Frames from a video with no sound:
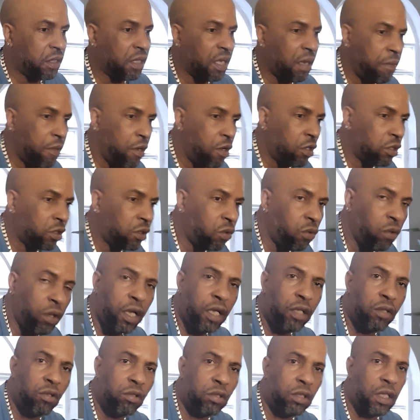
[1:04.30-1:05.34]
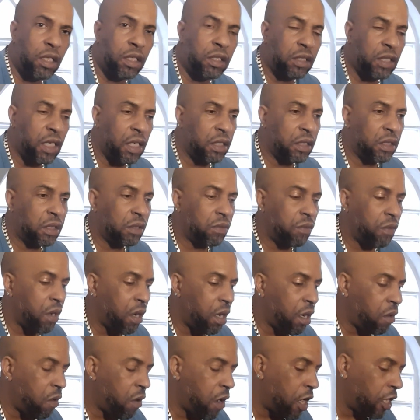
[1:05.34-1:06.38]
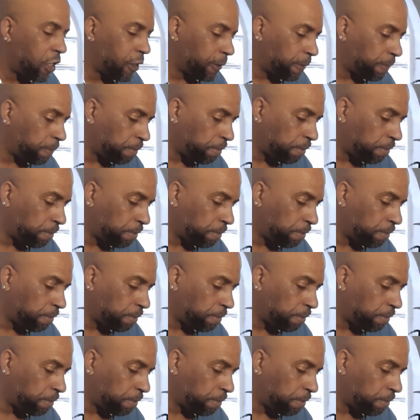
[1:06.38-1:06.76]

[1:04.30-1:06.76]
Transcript: I just look into things and see what I want.